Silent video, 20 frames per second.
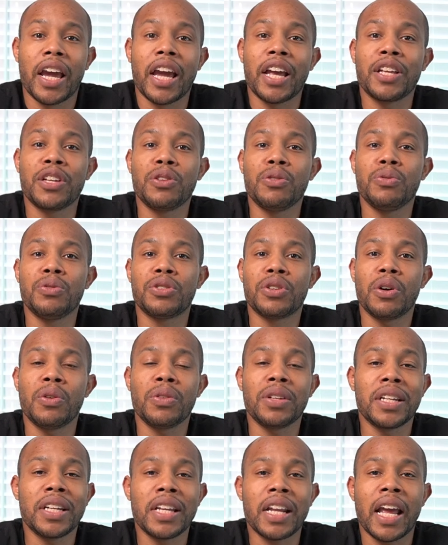And you don't
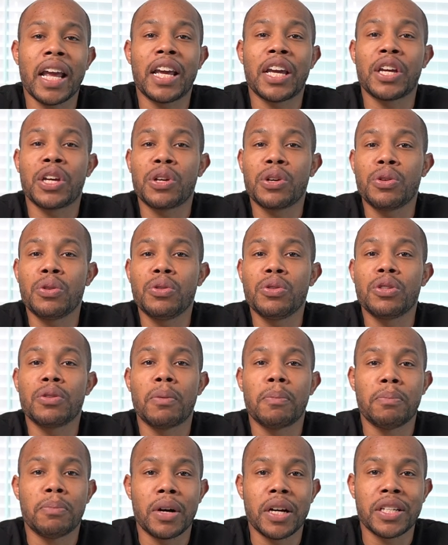need a huge
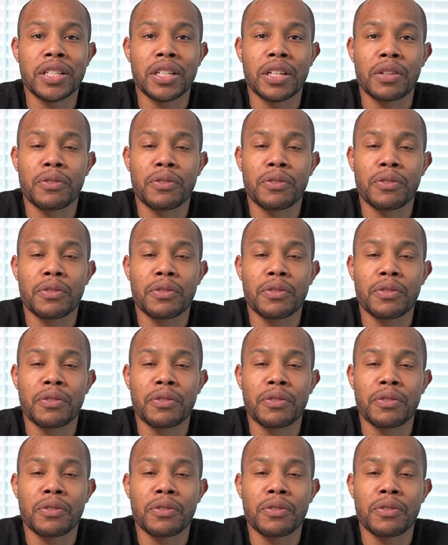budget